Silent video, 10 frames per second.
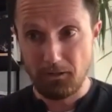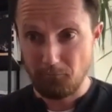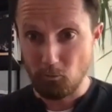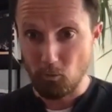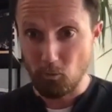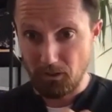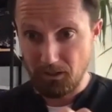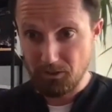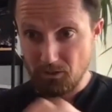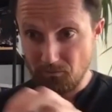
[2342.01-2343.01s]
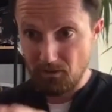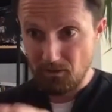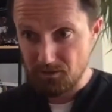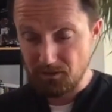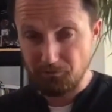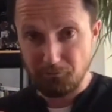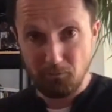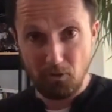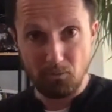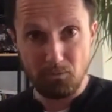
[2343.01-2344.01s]
for each of these different
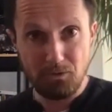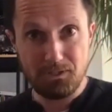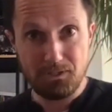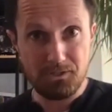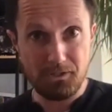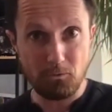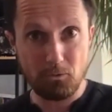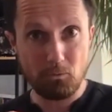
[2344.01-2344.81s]
communities. I don't know what